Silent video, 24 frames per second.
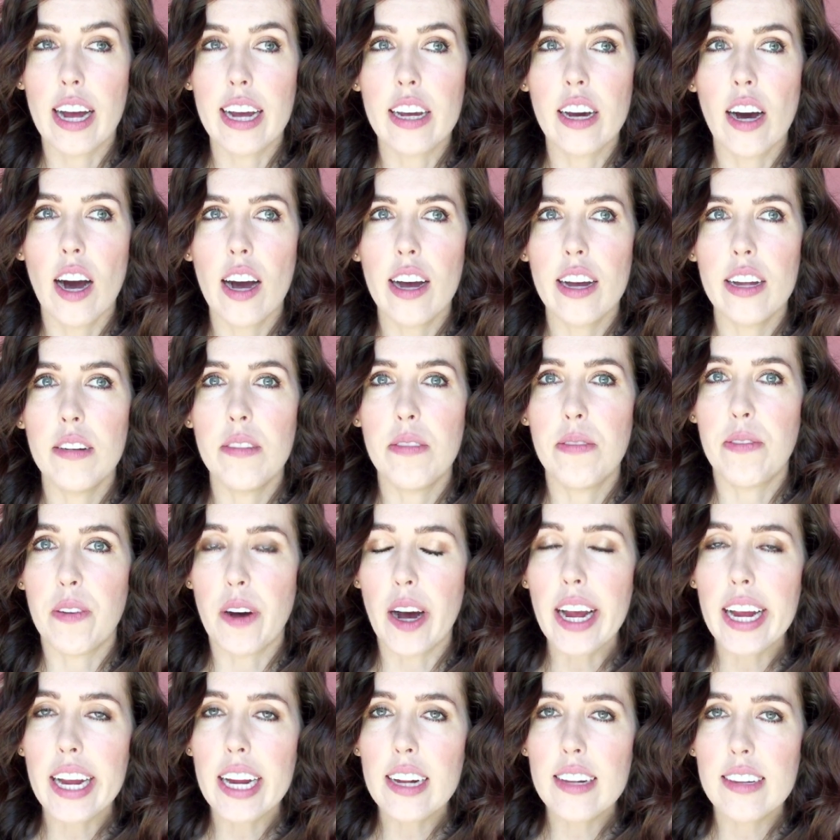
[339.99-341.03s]
I got in
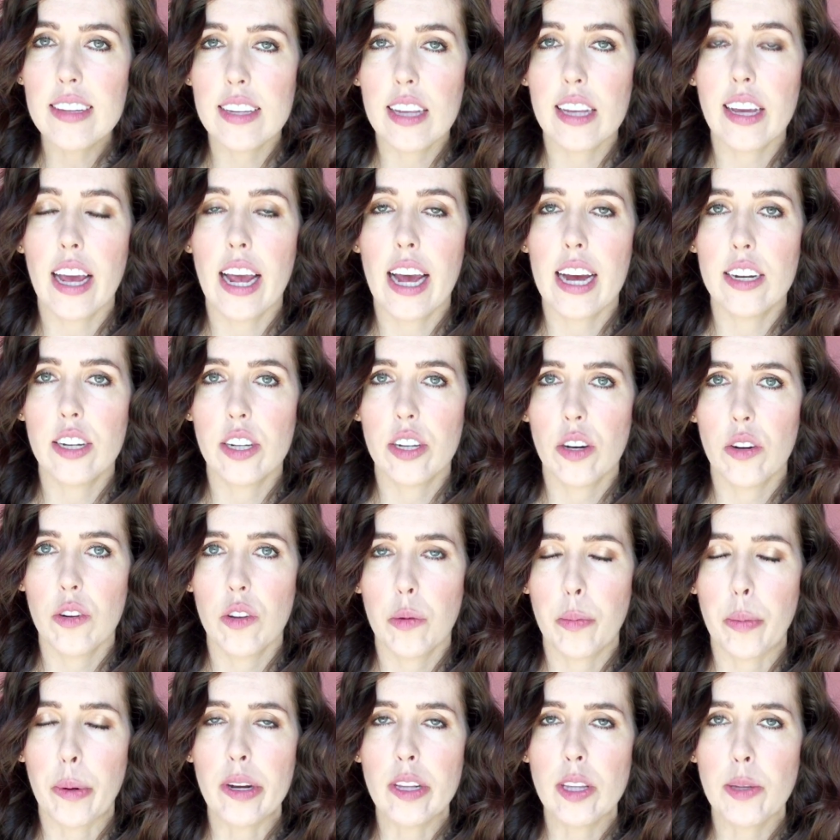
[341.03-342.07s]
fights, like I had to go
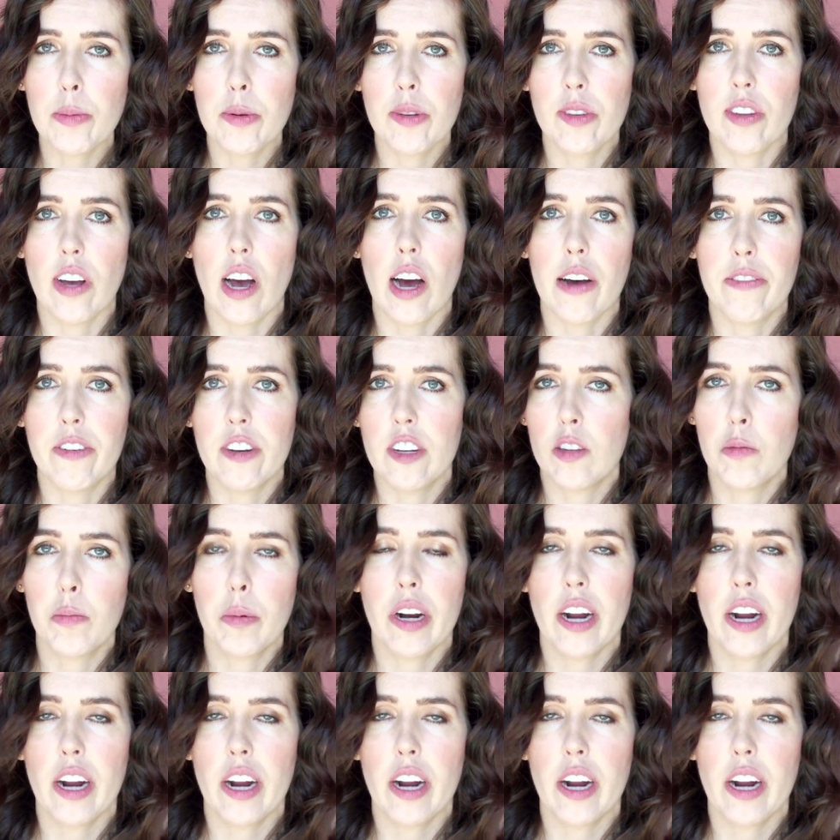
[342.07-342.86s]
to the principal's office,